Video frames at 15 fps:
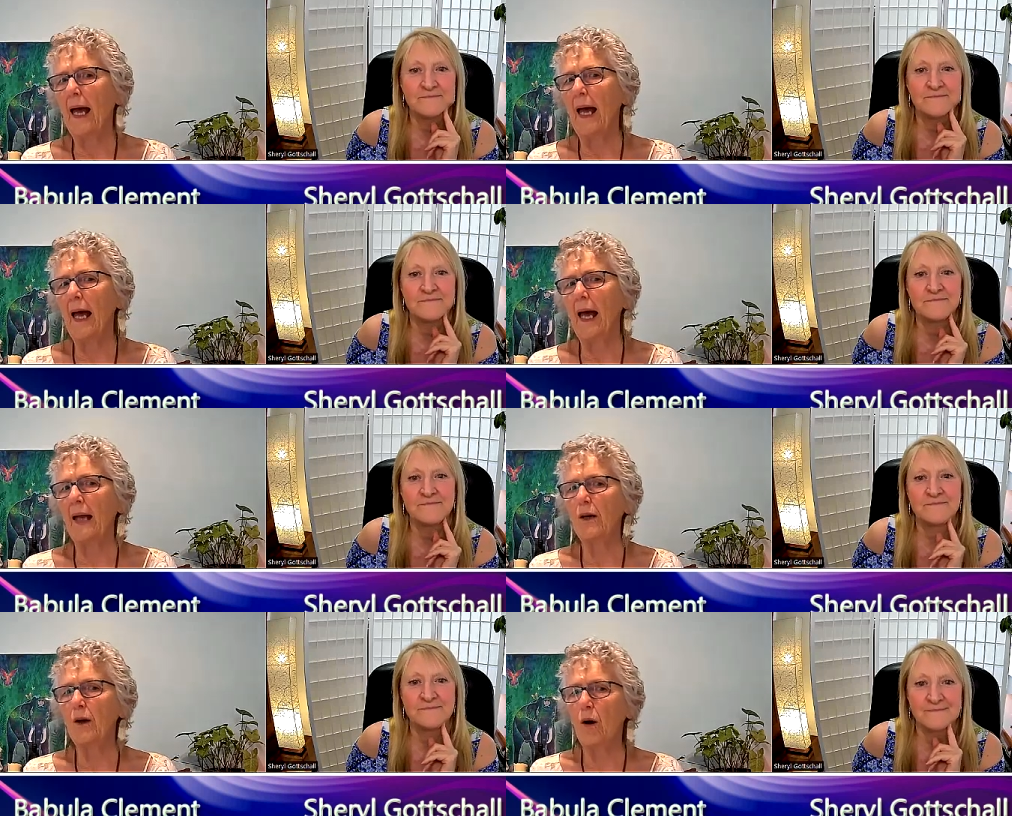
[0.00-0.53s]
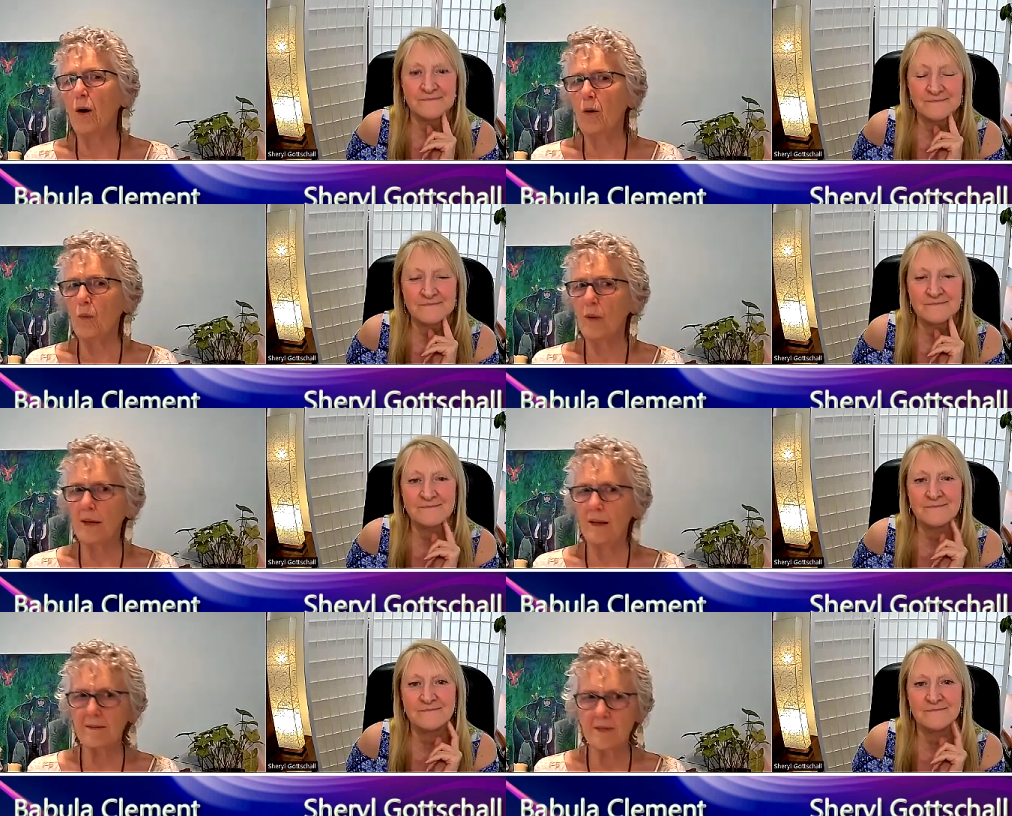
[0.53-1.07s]
Speaker 1: And oh,
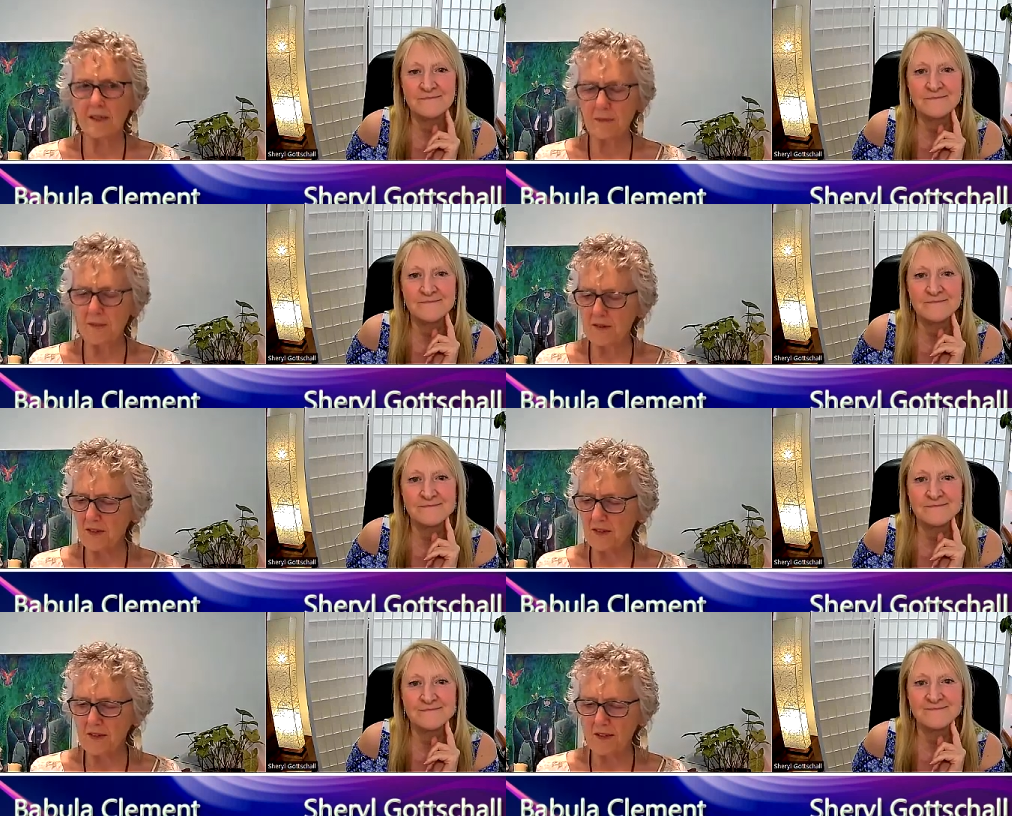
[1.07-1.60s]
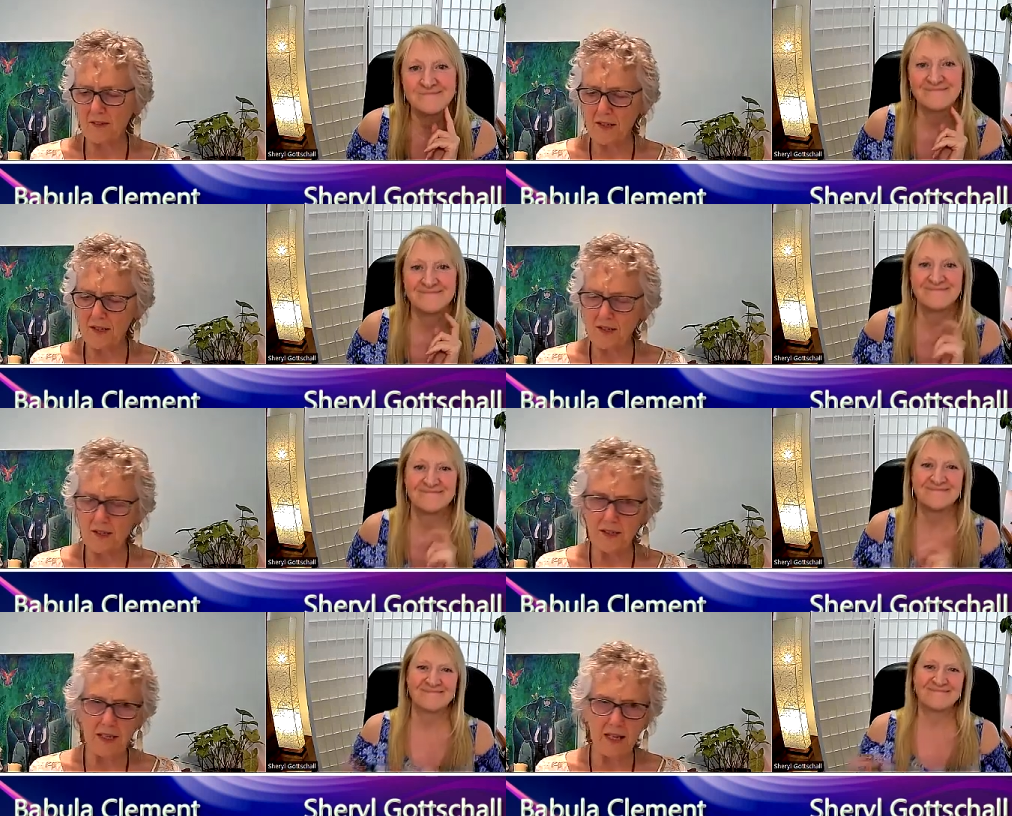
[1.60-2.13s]
we have some interesting
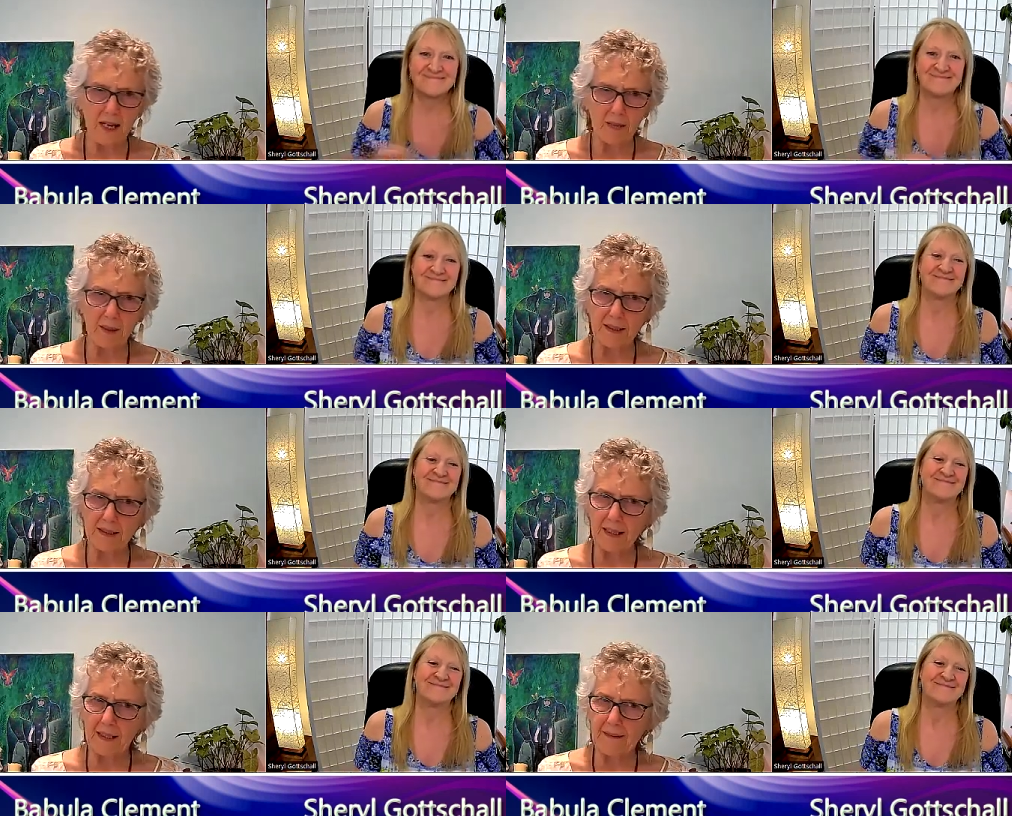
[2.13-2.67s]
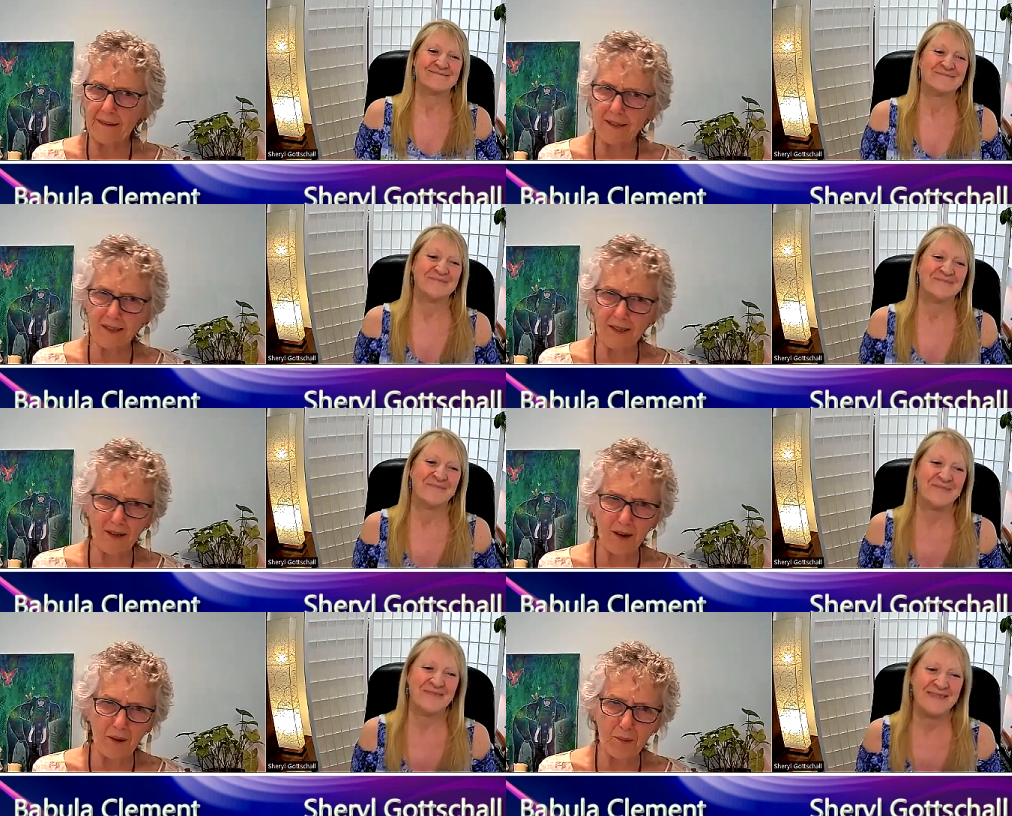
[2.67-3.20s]
things to say about that next
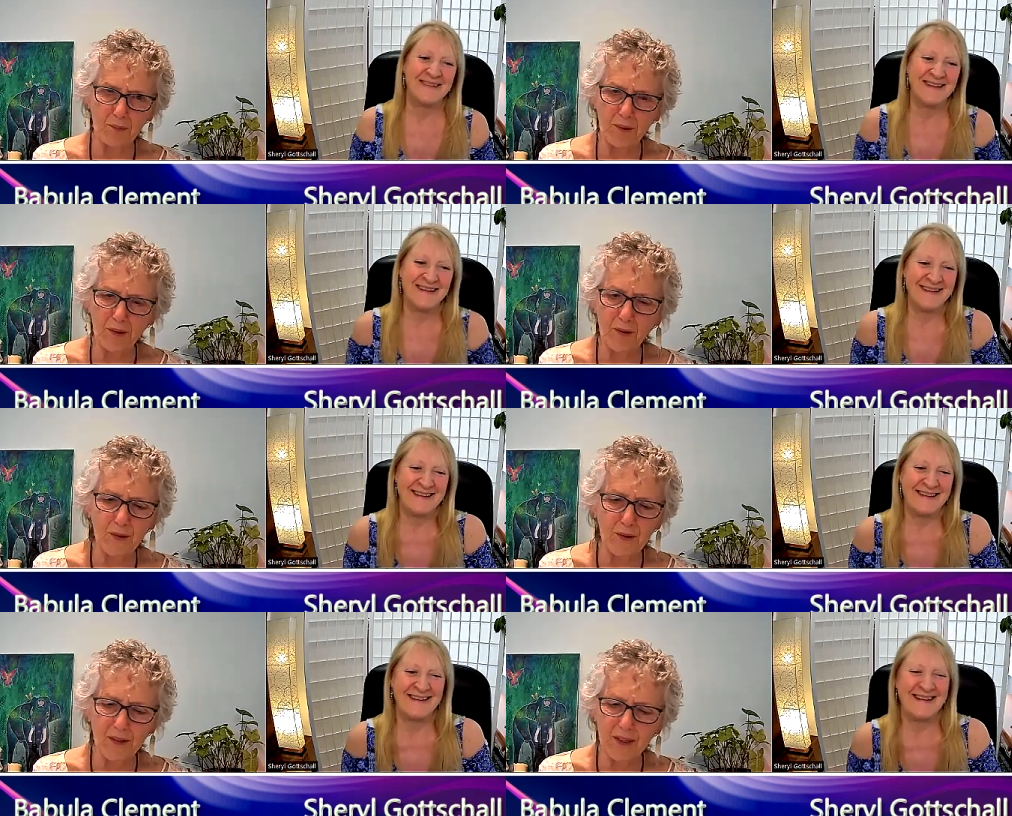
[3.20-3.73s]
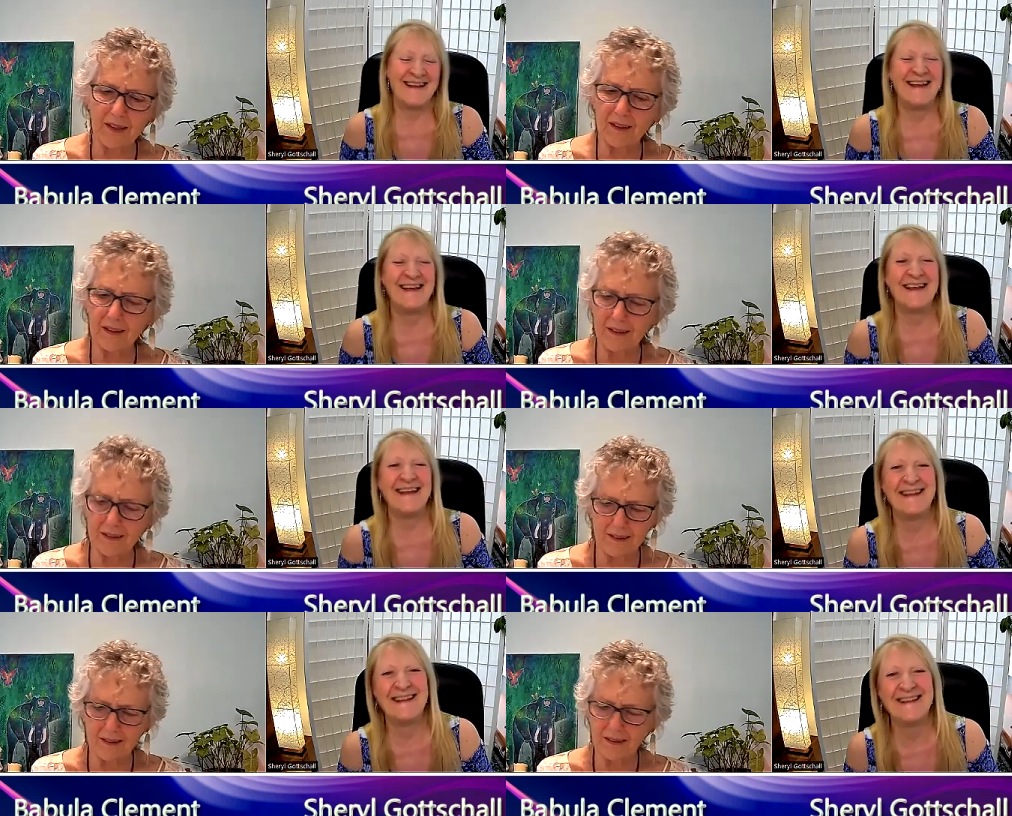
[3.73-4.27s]
time because
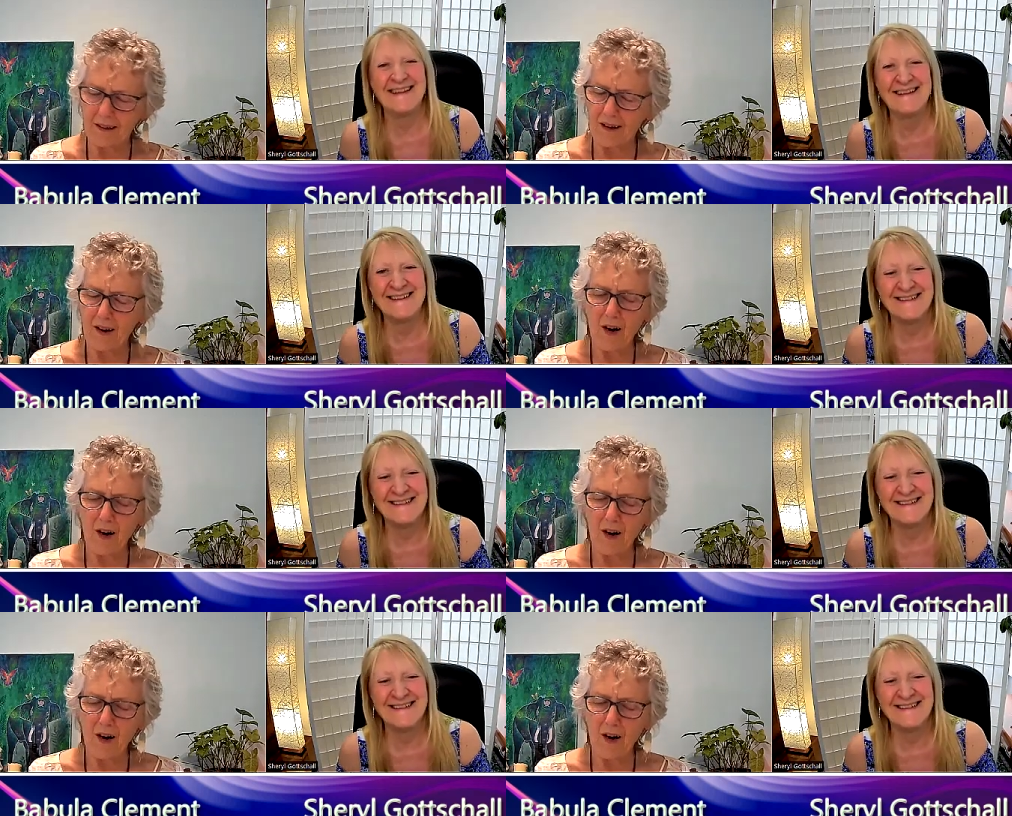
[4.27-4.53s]
it's